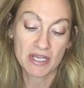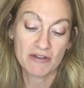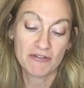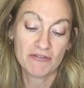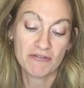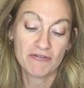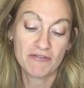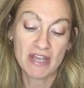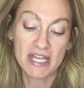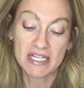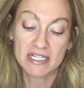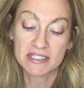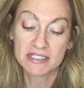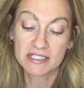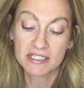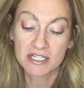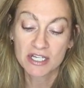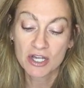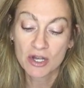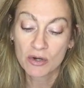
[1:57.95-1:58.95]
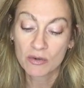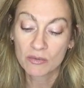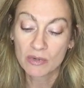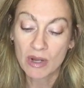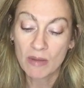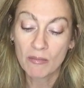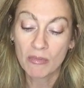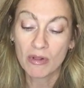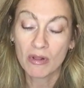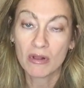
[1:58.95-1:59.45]
A faint
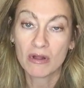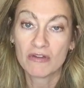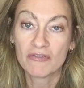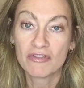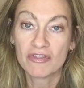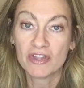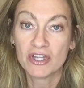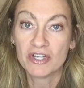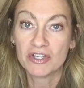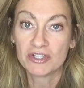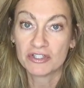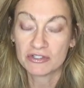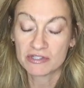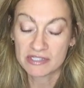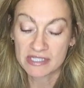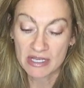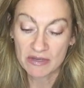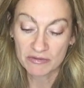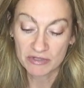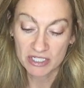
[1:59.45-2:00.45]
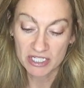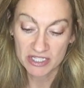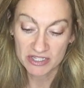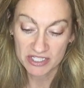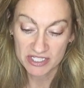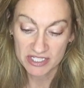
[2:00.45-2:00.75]
rumble of thunder sounded in the